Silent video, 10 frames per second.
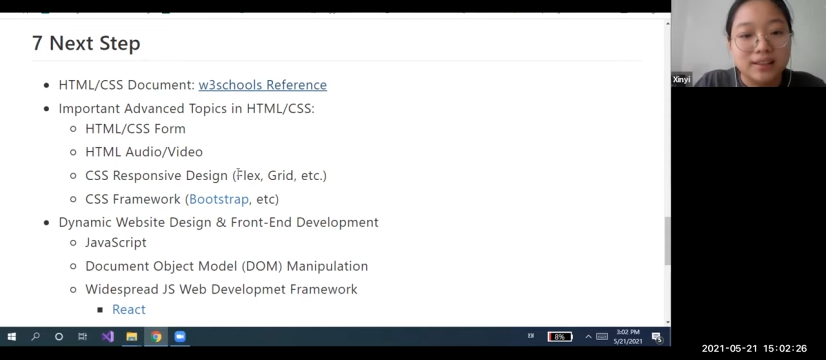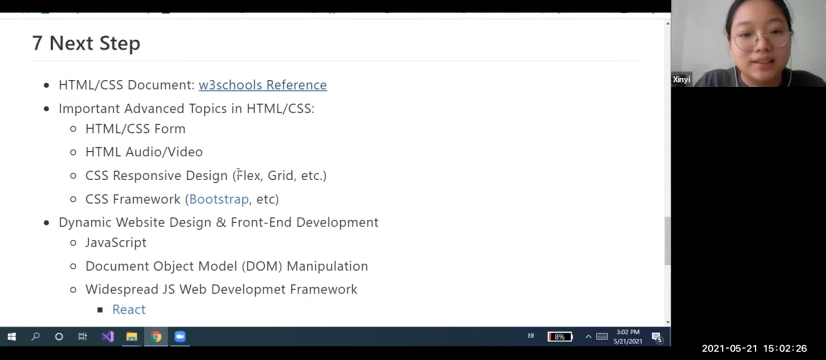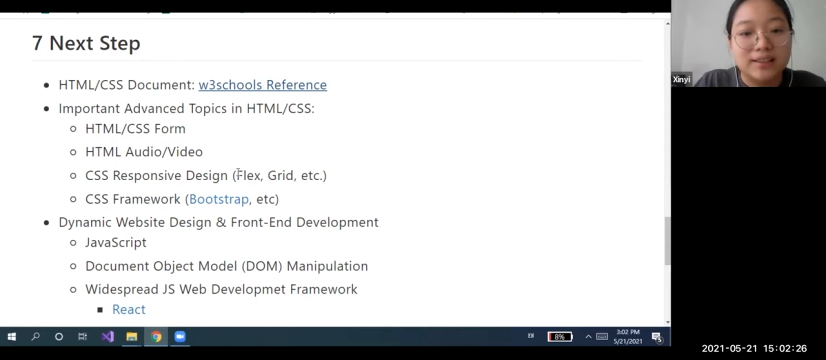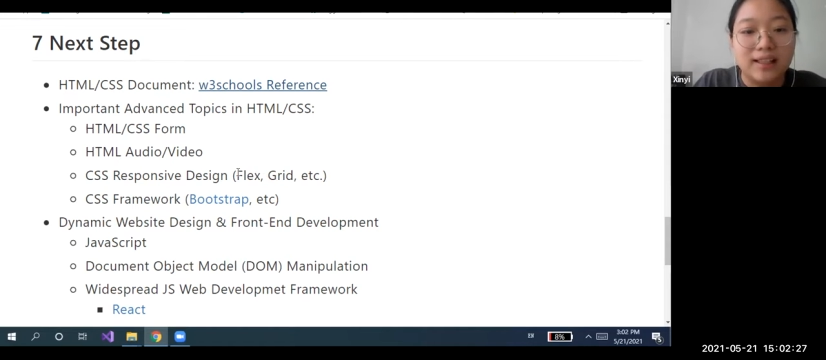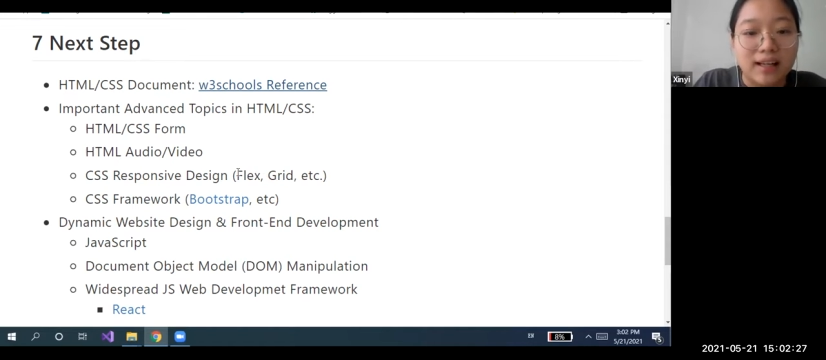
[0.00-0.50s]

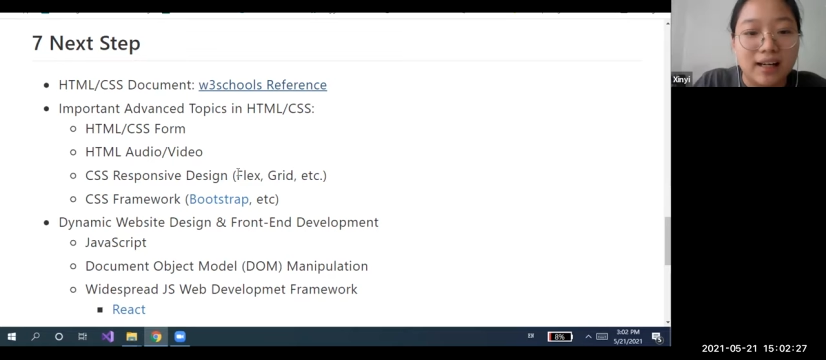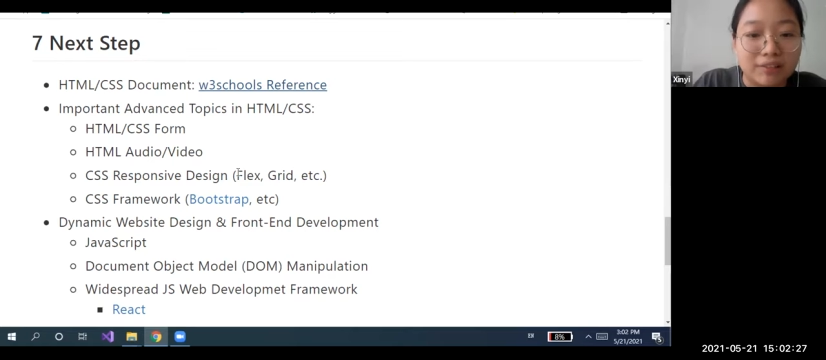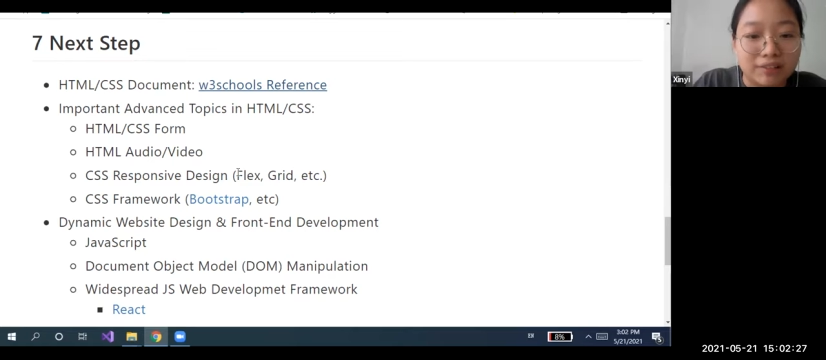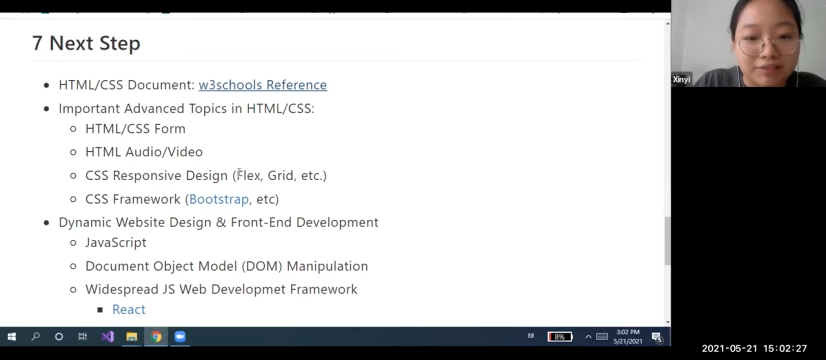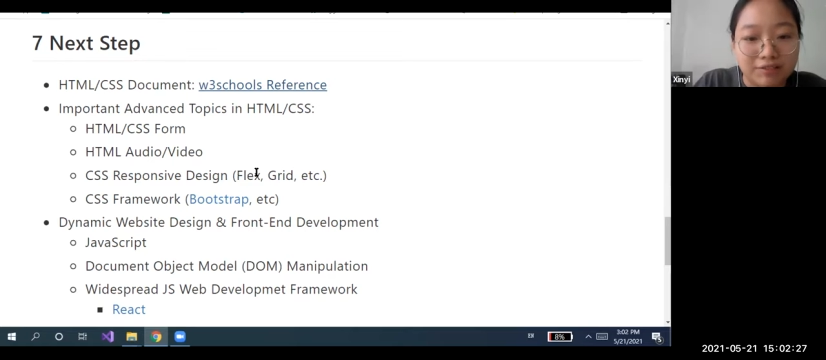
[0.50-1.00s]
just check
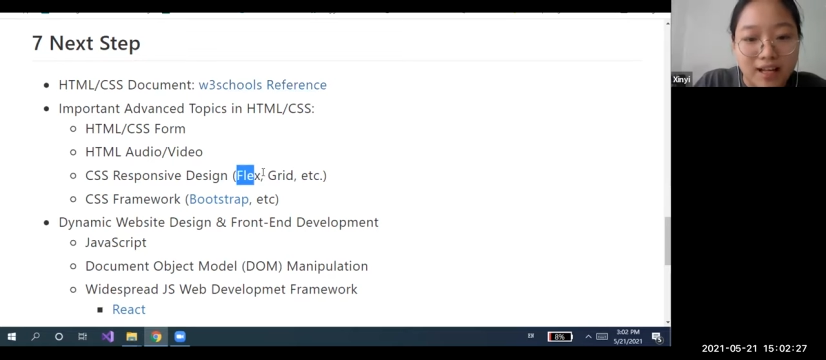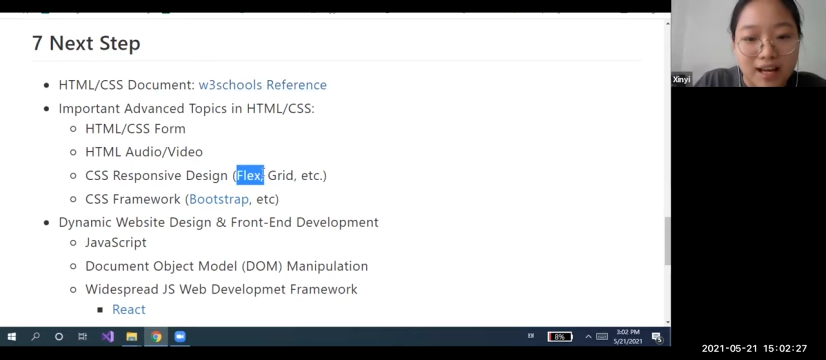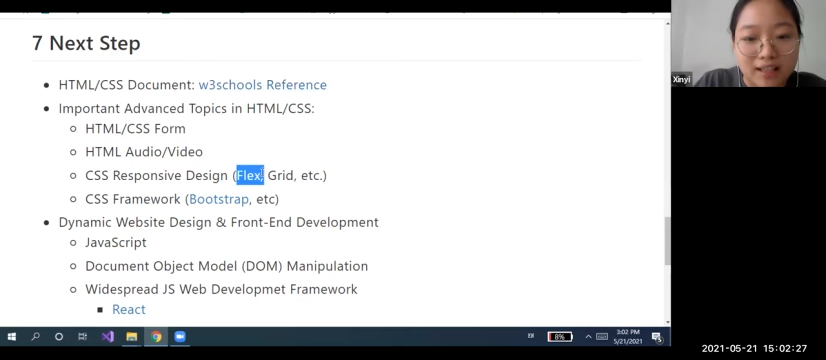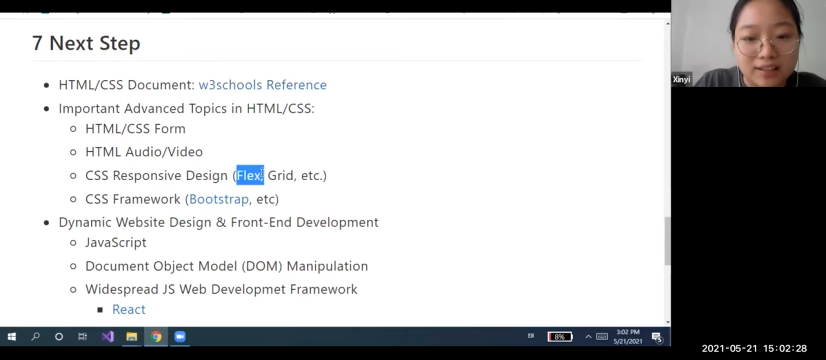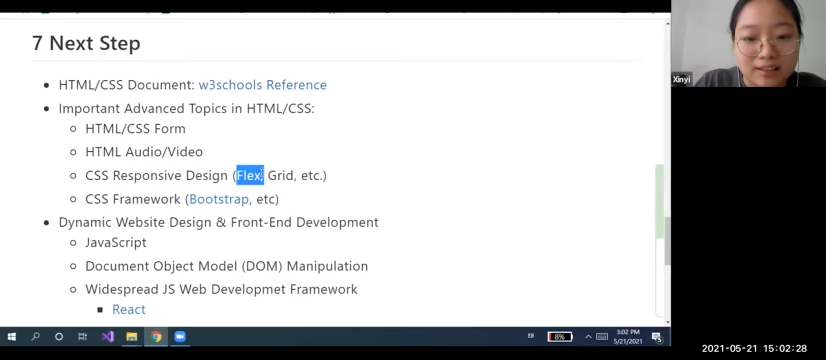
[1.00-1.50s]
out
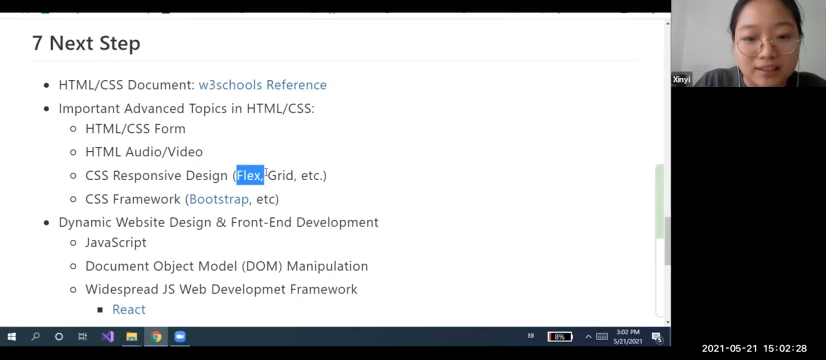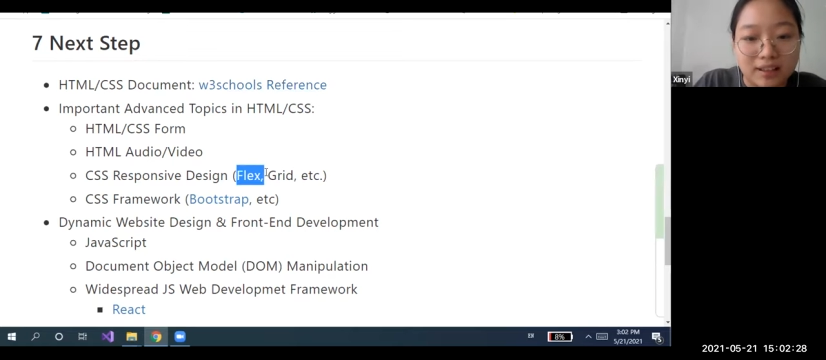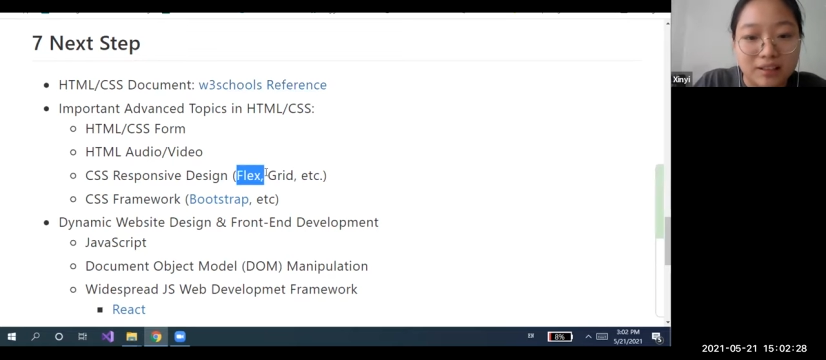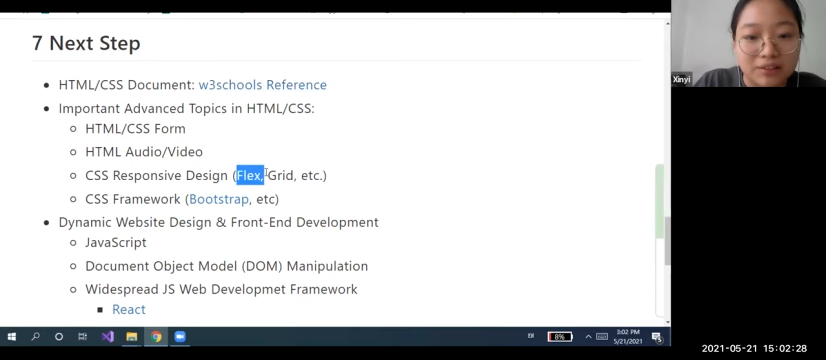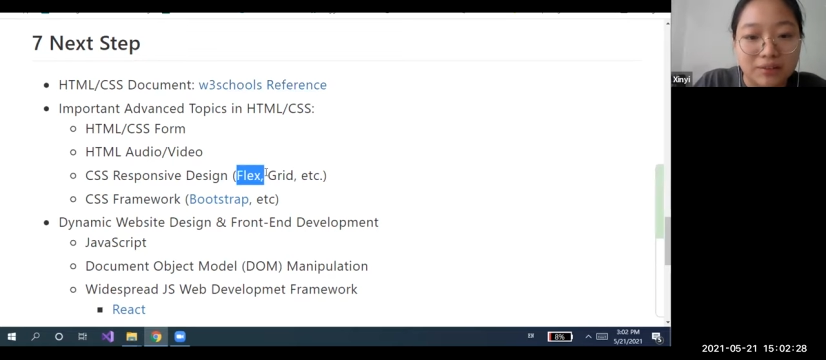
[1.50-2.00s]
flags
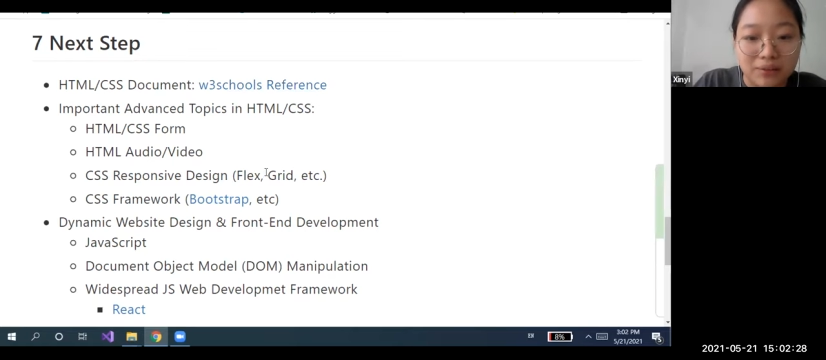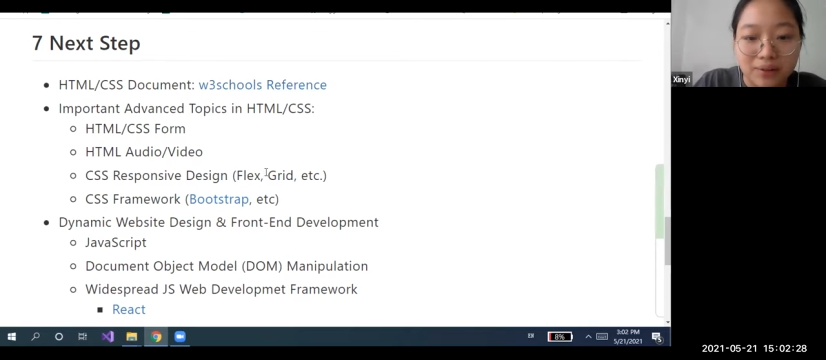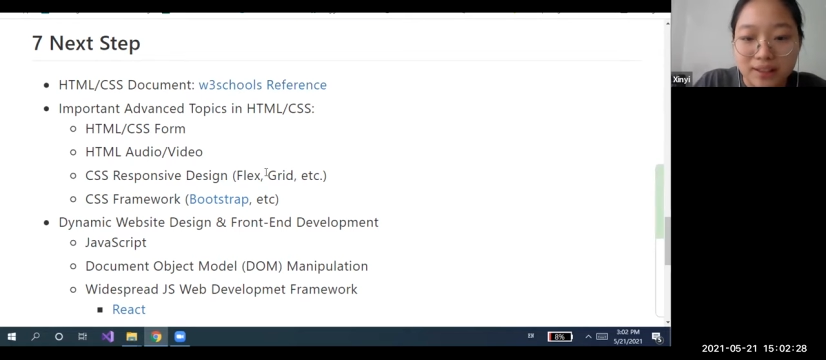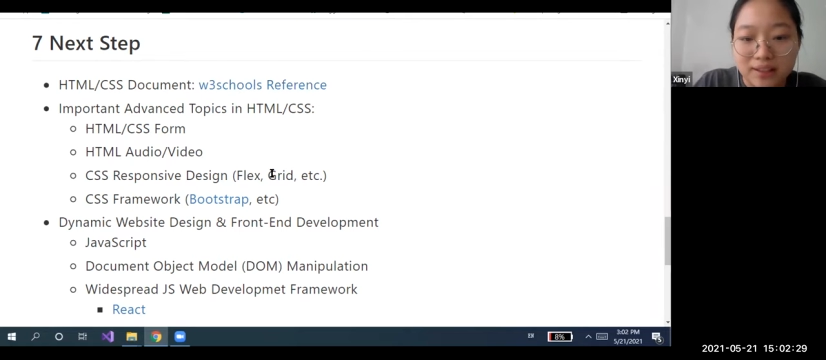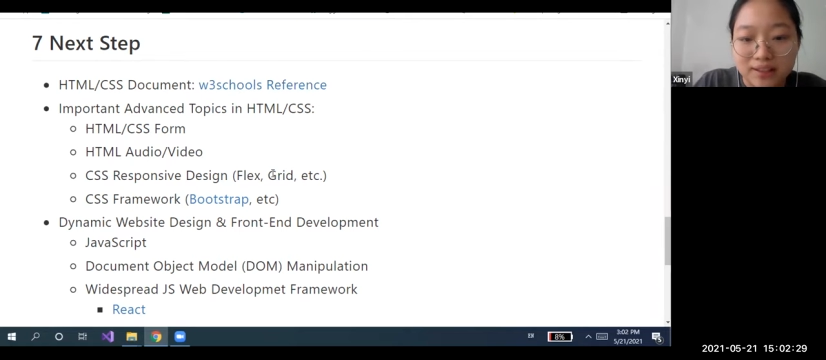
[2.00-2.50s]
and
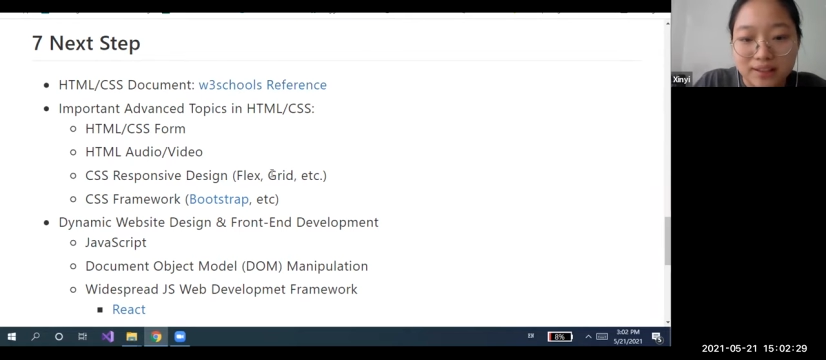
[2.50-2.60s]
grid